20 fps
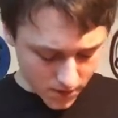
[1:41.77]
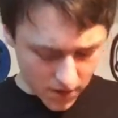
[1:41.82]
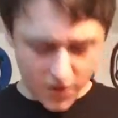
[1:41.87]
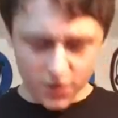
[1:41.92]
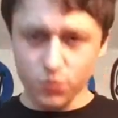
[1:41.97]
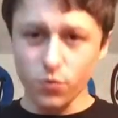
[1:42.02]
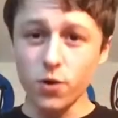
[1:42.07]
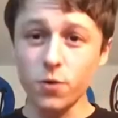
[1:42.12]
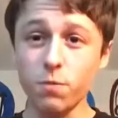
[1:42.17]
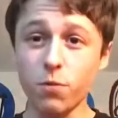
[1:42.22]

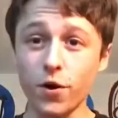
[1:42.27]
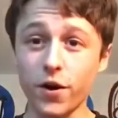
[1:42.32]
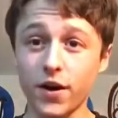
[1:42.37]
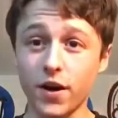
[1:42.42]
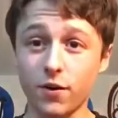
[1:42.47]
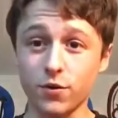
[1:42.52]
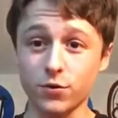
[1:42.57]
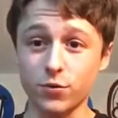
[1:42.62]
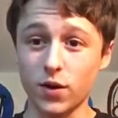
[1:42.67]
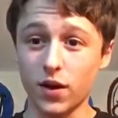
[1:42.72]
It's worth pointing
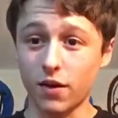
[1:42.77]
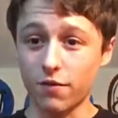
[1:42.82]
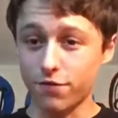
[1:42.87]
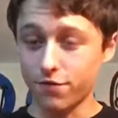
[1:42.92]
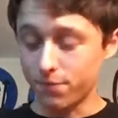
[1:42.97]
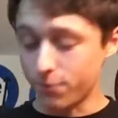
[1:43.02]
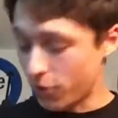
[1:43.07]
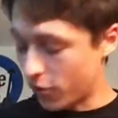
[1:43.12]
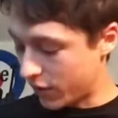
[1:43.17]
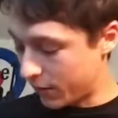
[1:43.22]
out as well,
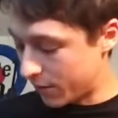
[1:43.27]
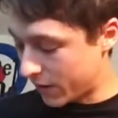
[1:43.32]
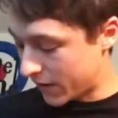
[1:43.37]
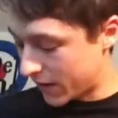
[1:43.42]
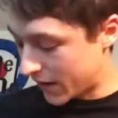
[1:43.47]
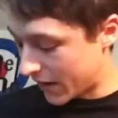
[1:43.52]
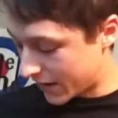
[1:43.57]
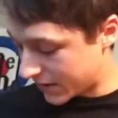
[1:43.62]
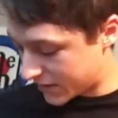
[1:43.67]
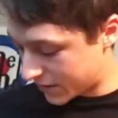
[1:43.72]
I've only been
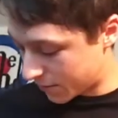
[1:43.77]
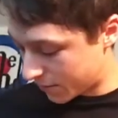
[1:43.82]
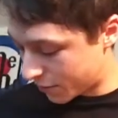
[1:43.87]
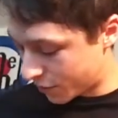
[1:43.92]
collecting